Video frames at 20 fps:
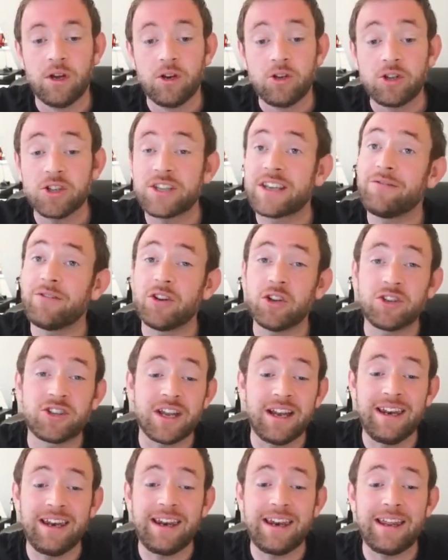just giving us
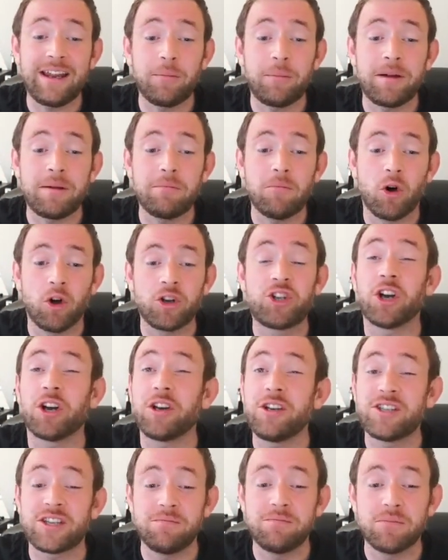a little bit more
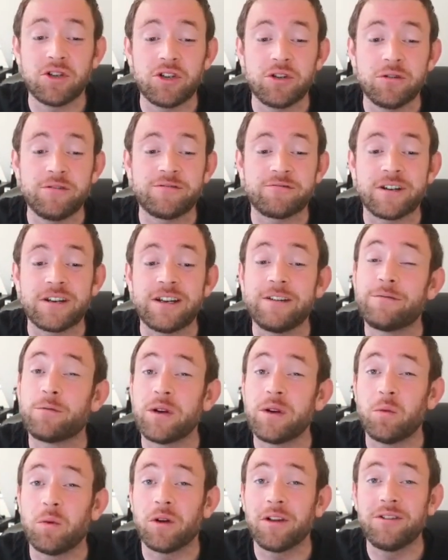choice in manoeuvring if
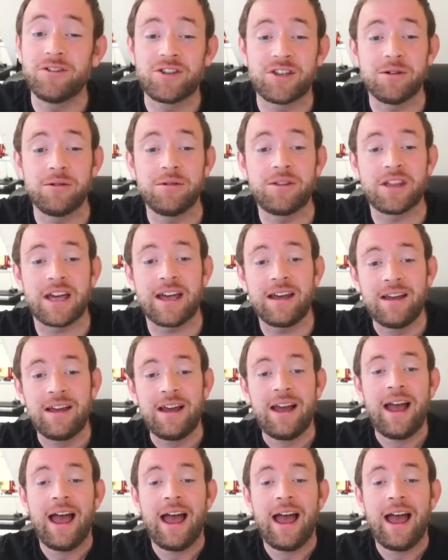we want to there.